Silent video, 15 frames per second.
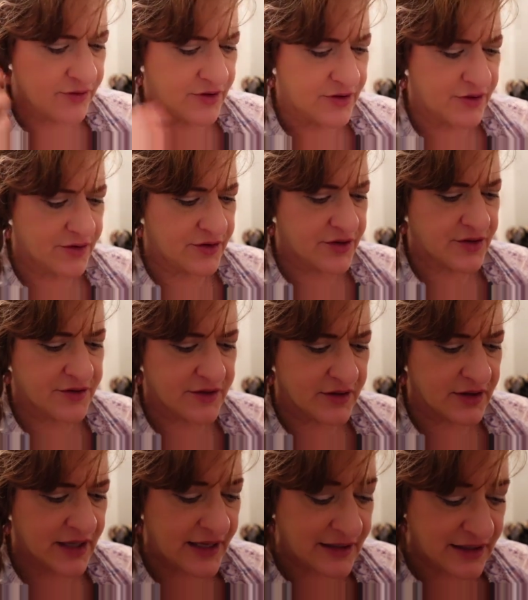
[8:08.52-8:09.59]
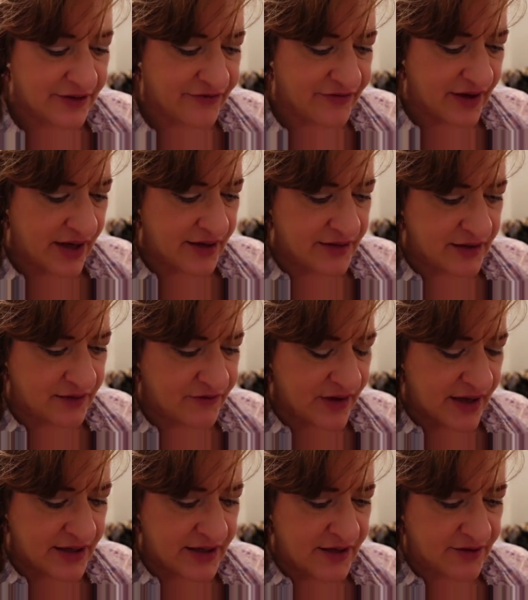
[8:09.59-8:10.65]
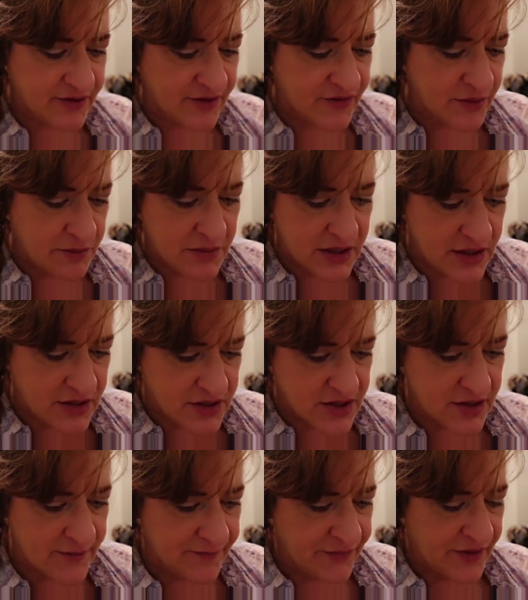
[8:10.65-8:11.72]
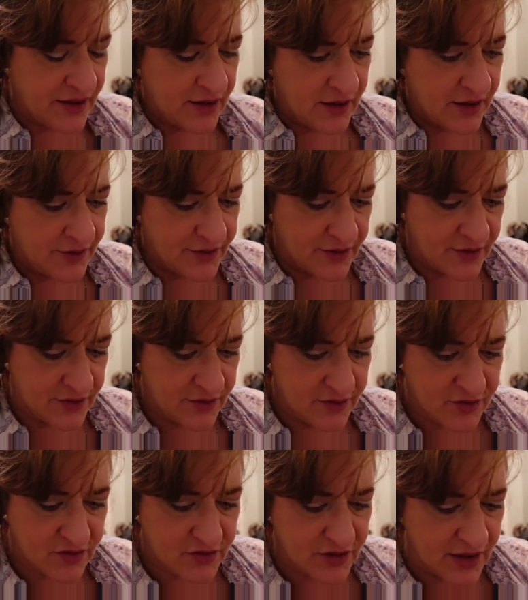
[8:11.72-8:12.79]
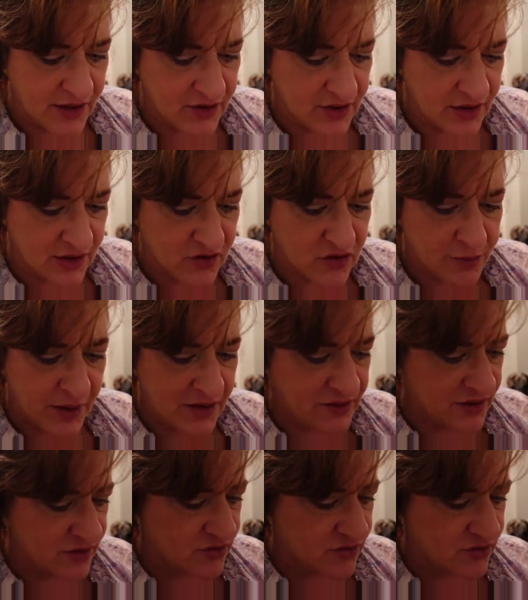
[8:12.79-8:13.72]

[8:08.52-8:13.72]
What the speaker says: The lightly fattiness of the meat, the slightly spicy